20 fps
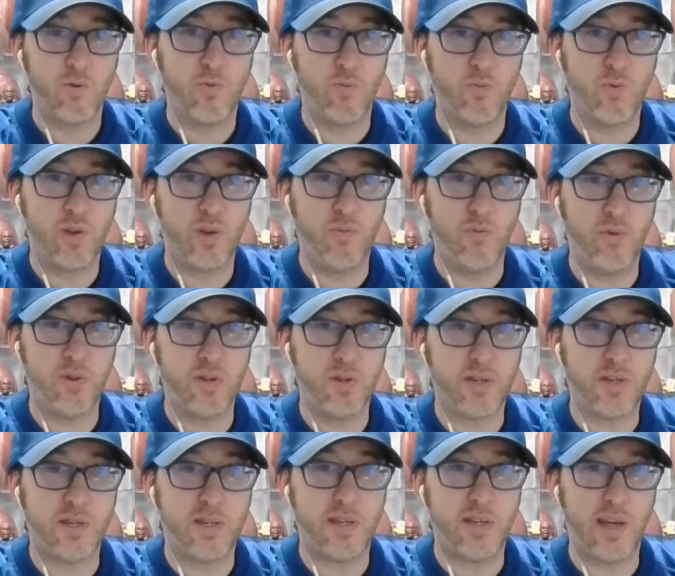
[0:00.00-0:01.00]
We will
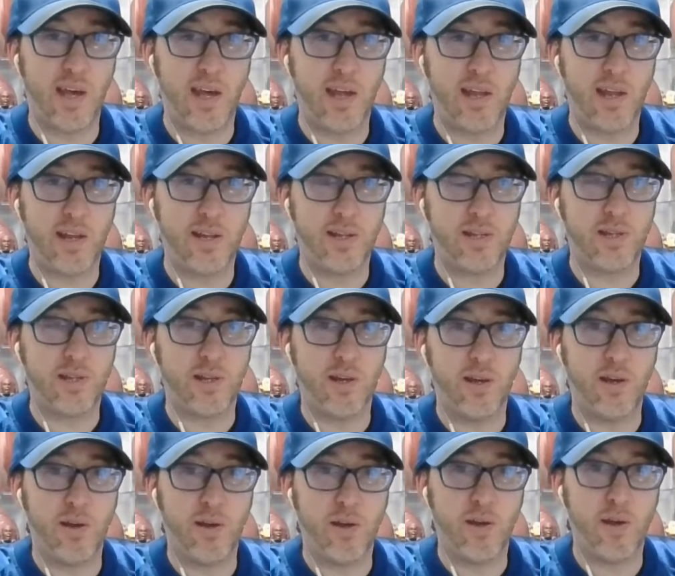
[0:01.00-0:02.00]
send
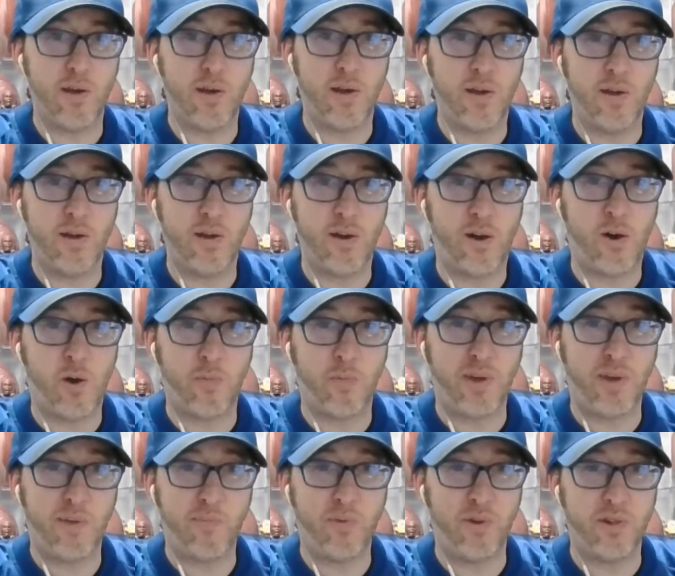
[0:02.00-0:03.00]
our
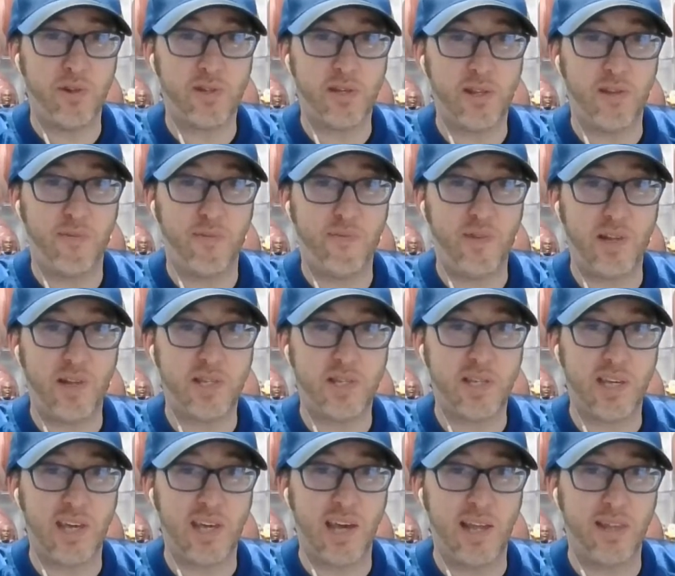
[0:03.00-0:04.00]
people to the
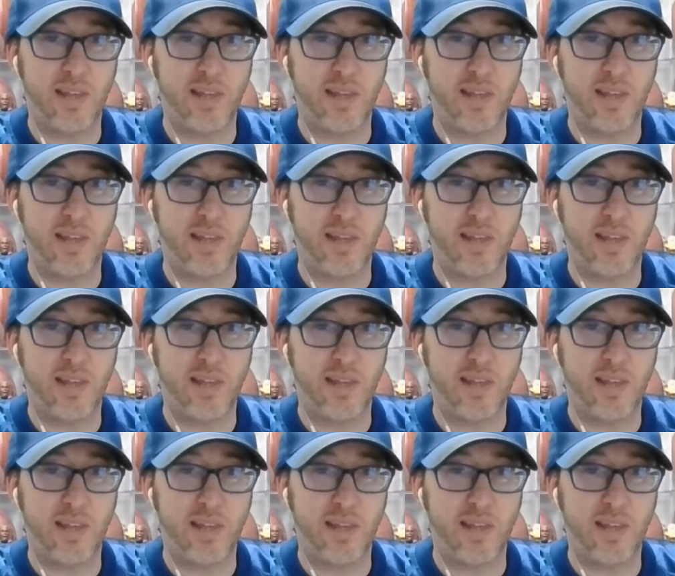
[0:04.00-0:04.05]
Fitzy.